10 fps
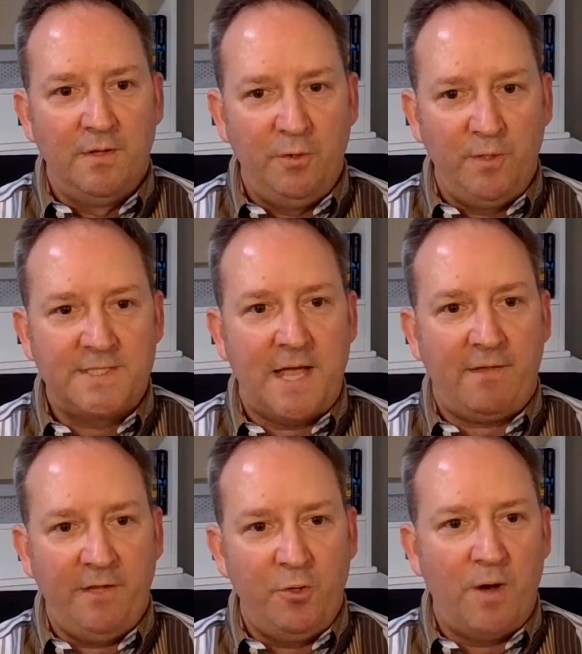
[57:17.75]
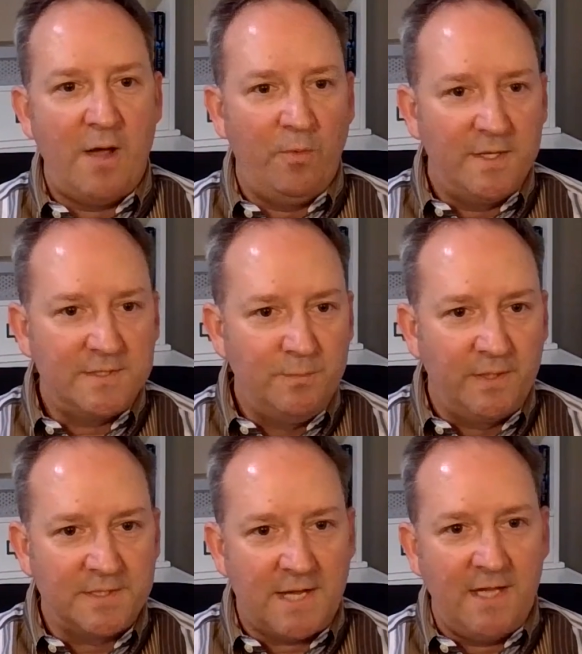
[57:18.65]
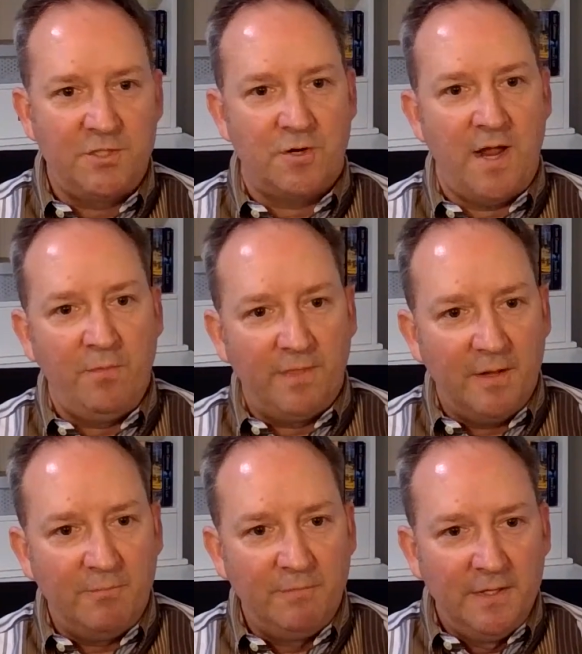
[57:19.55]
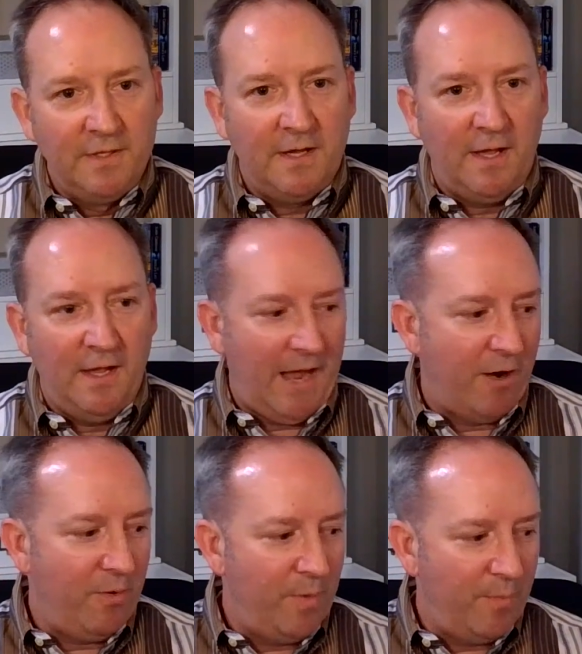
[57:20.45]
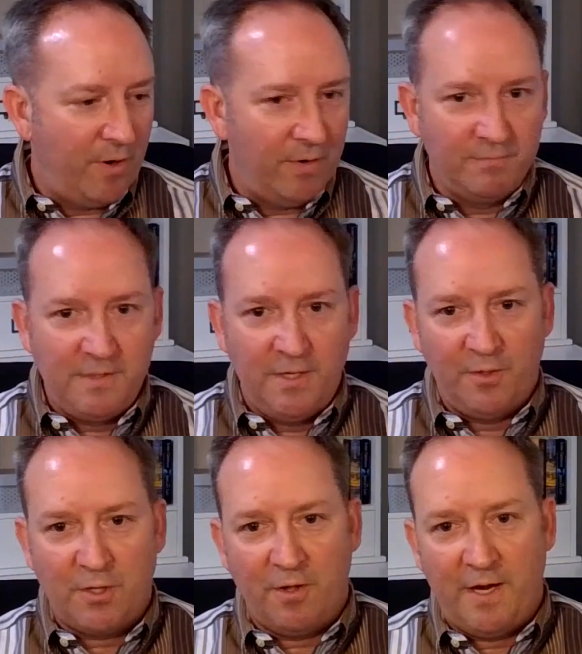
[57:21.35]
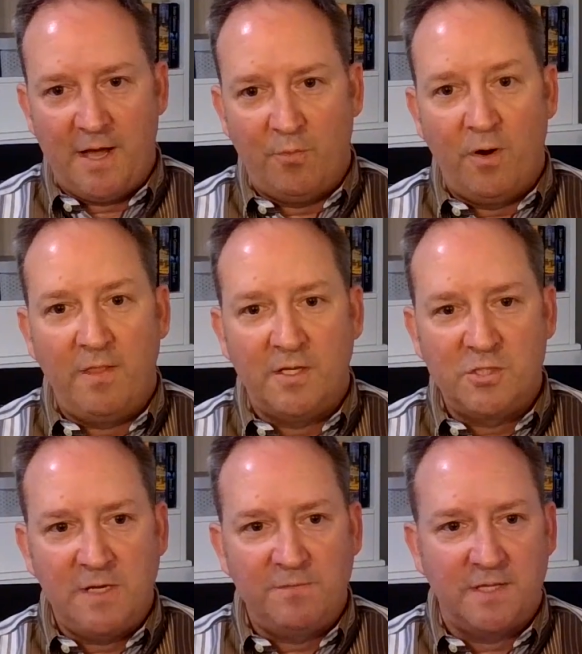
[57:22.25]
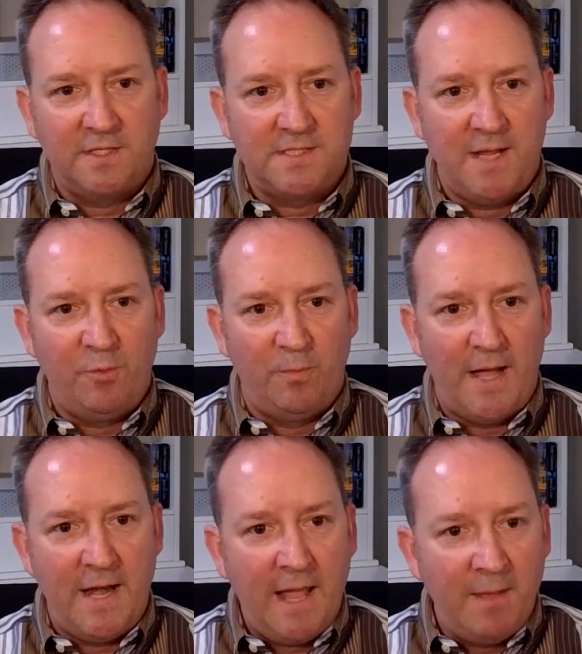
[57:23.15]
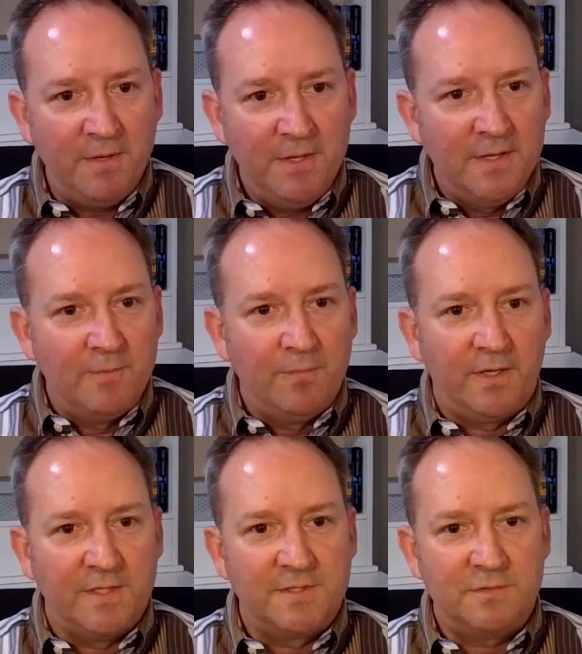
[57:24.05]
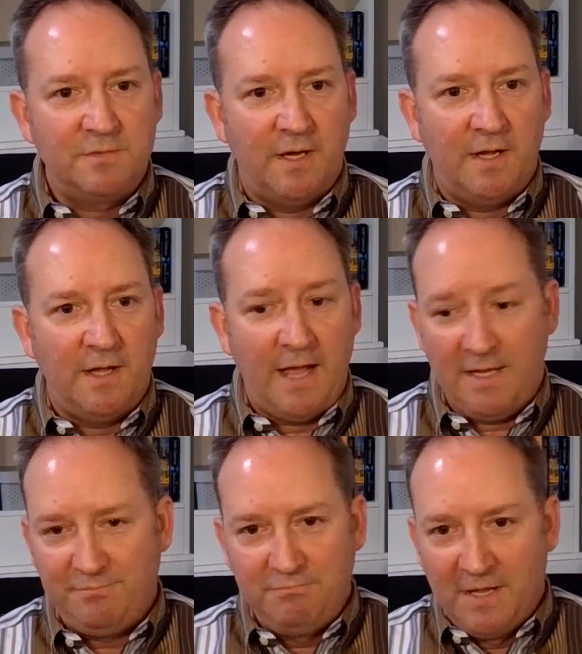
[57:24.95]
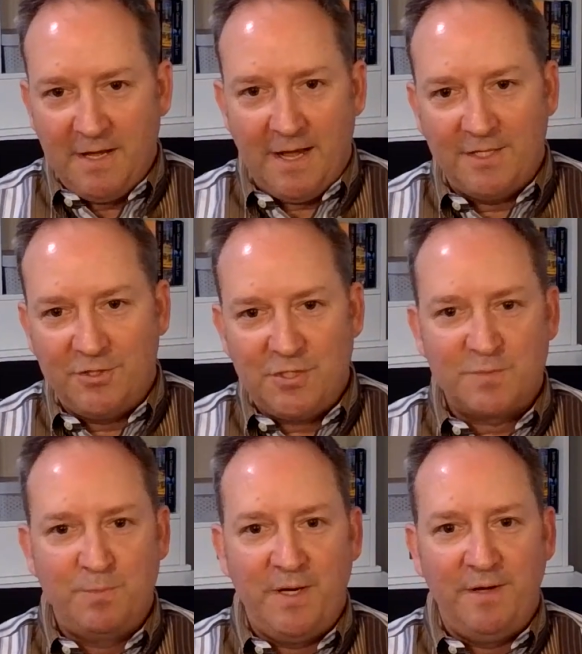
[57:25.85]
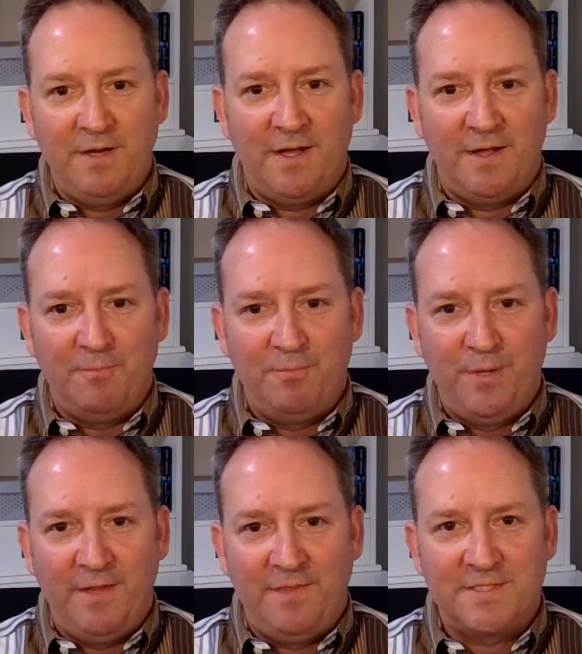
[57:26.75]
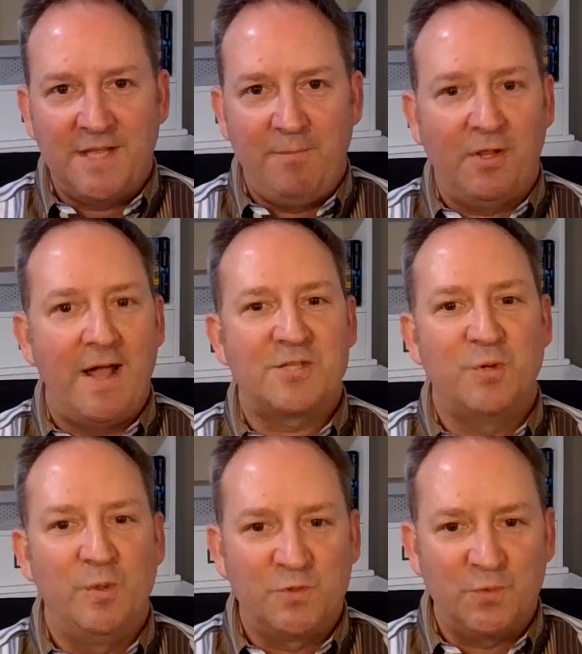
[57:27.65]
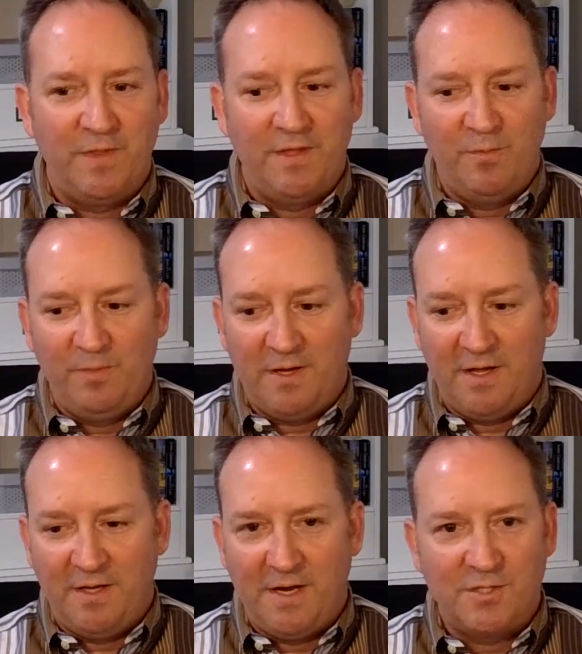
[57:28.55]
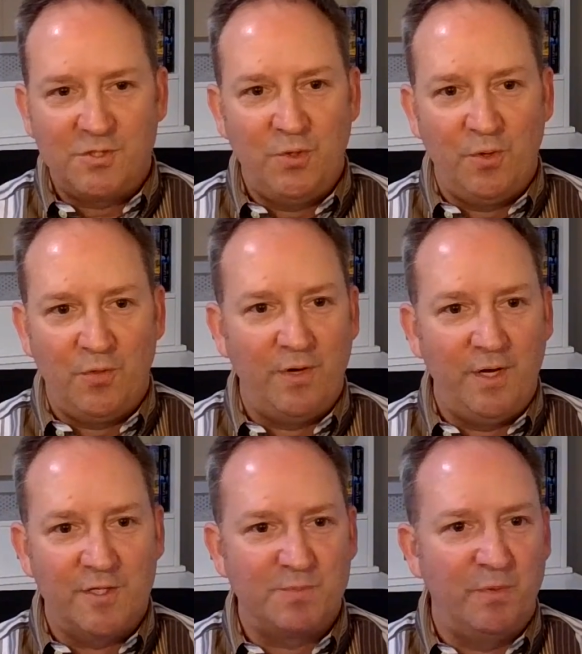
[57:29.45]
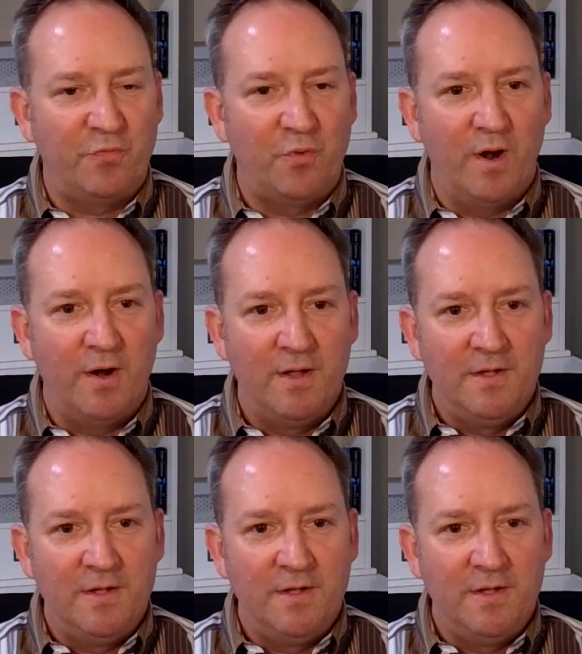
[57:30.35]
knew exactly who I was because I had trained with them. I remember calling out one of the chiefs at the table by name because I had just been in the same classrooms with him not 2 or 3 years before.